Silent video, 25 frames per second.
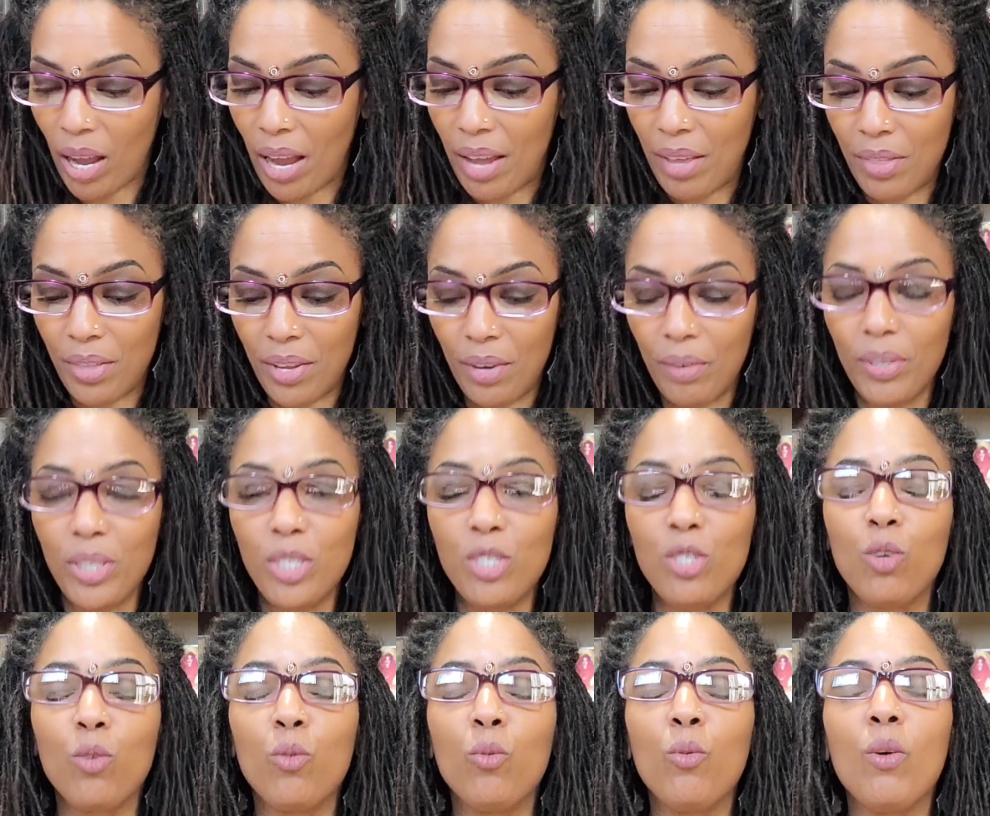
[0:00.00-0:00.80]
and there
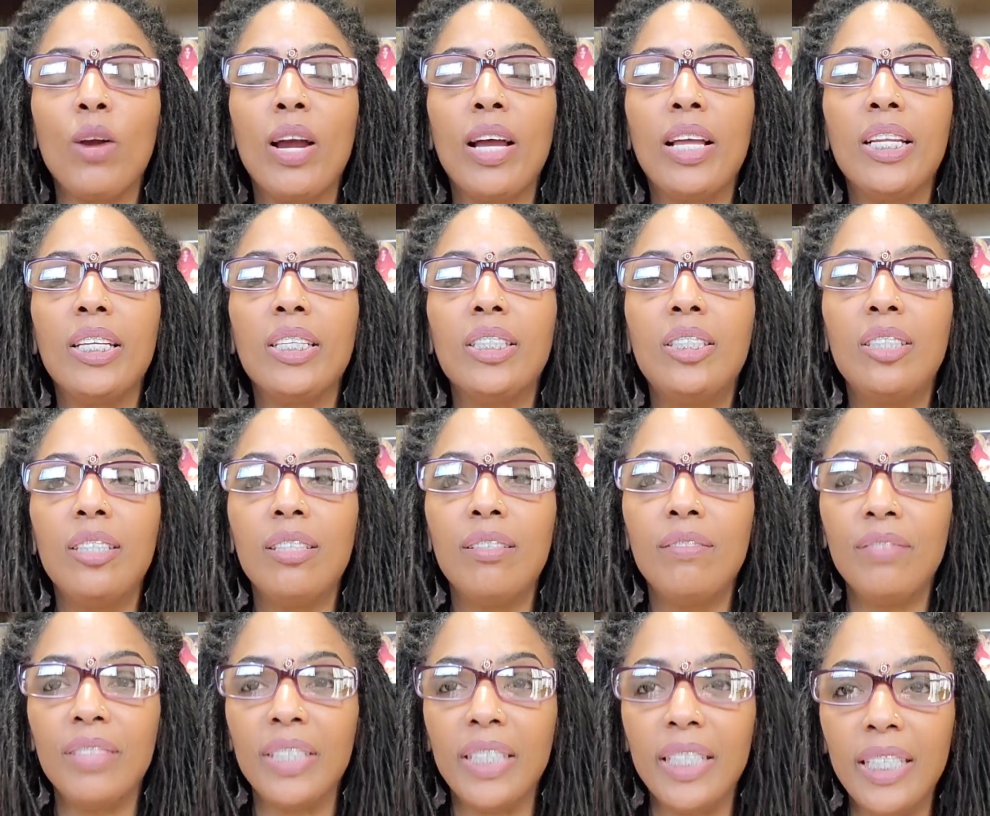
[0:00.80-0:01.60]
is a
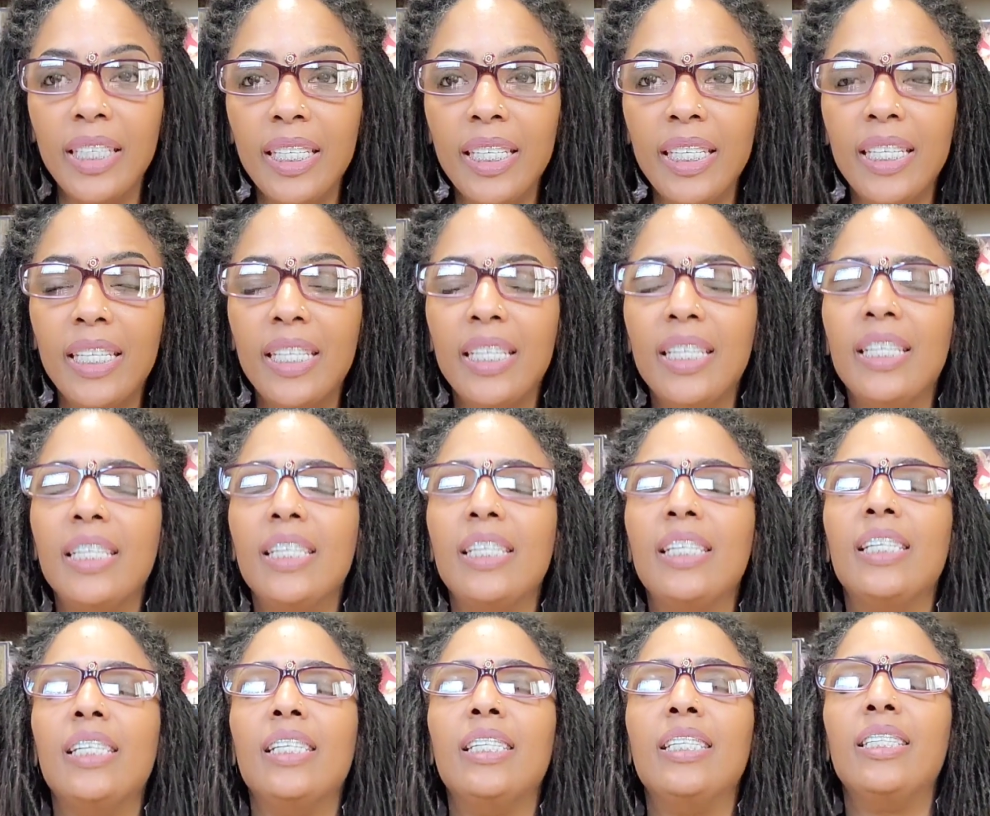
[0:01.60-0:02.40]
relative
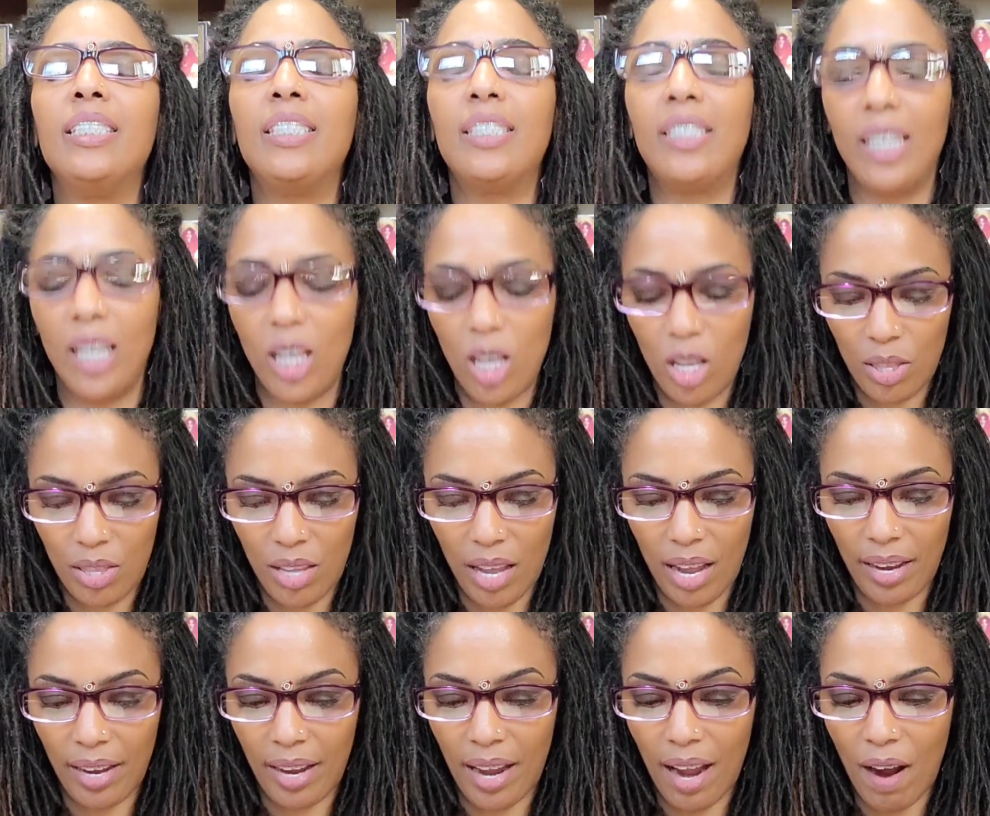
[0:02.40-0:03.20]
ease
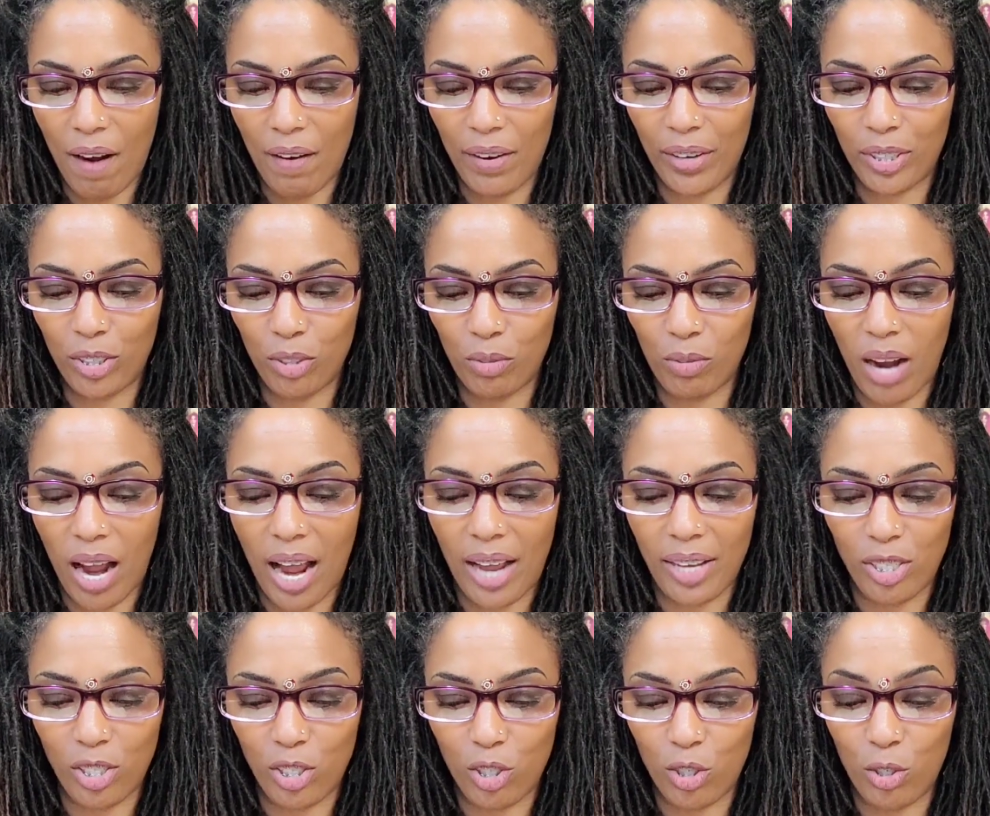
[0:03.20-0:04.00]
that
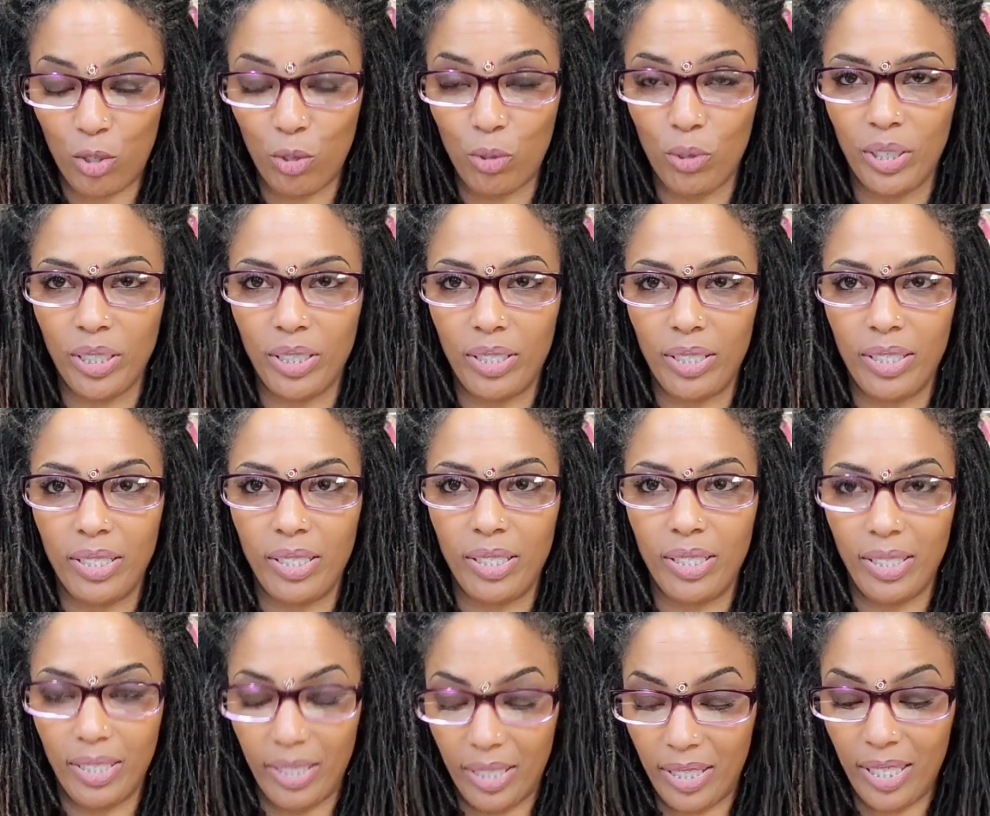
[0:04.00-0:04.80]
characterizes your
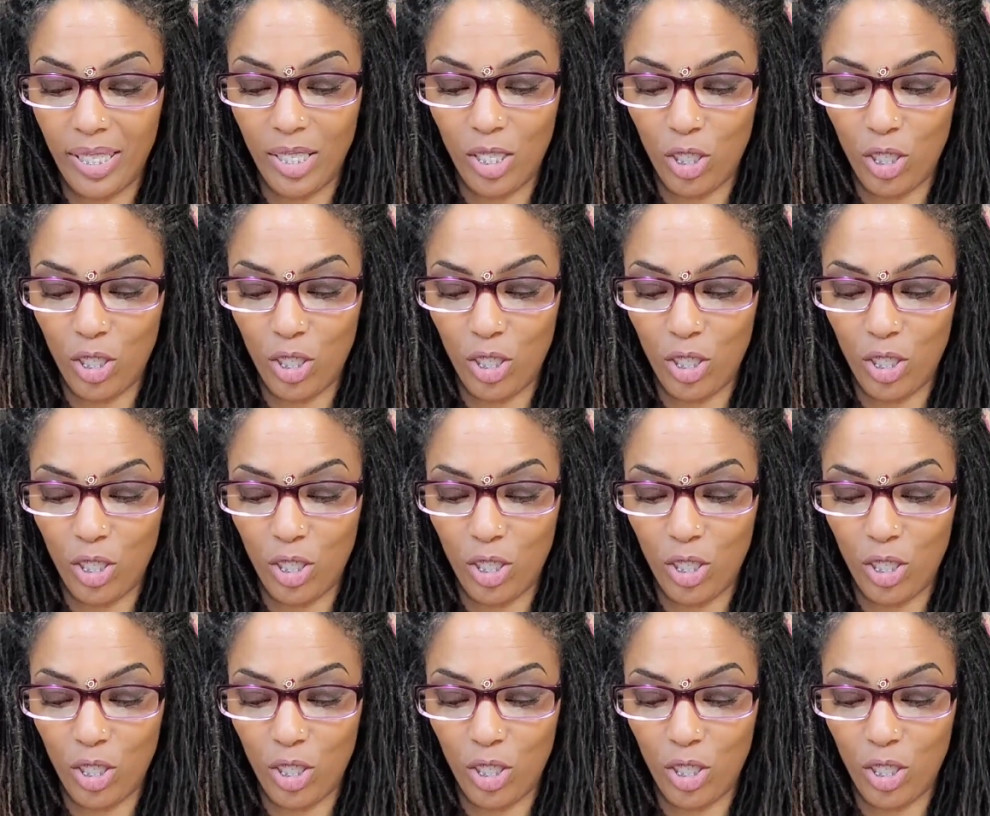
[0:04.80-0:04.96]
existence.